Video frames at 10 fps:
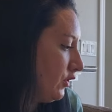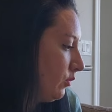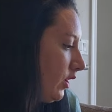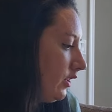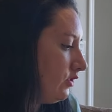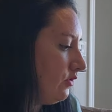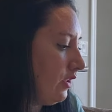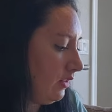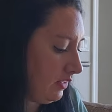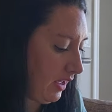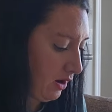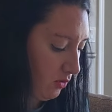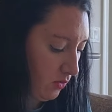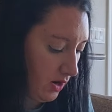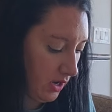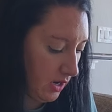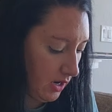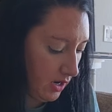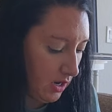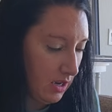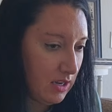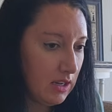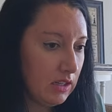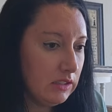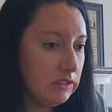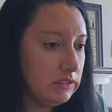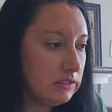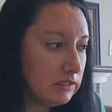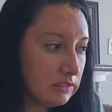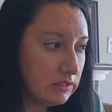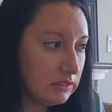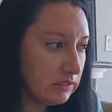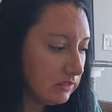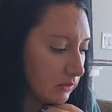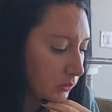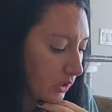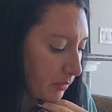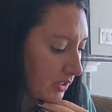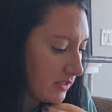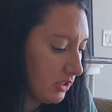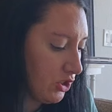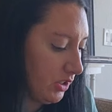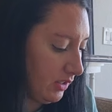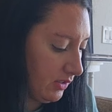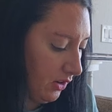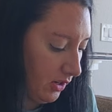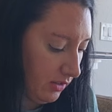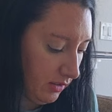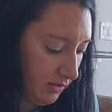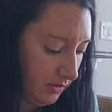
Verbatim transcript: if you want to do that that way. Oh, what am I stitching this on?